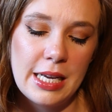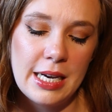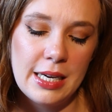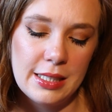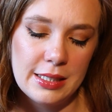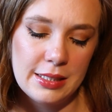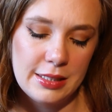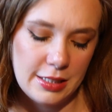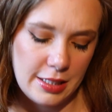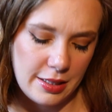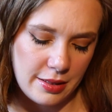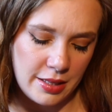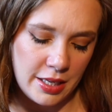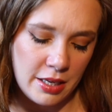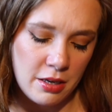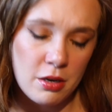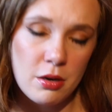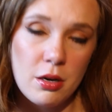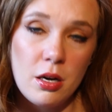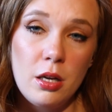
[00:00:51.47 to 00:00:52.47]
and they
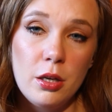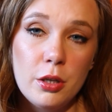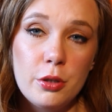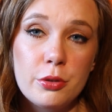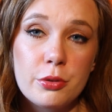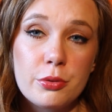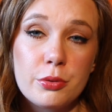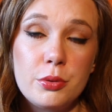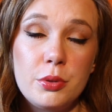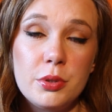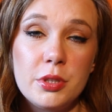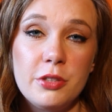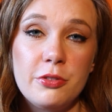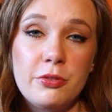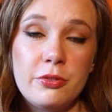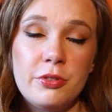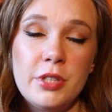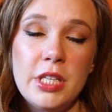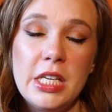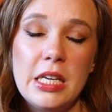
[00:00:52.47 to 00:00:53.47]
are all cruelty
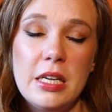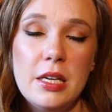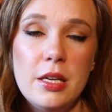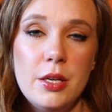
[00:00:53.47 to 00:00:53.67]
free.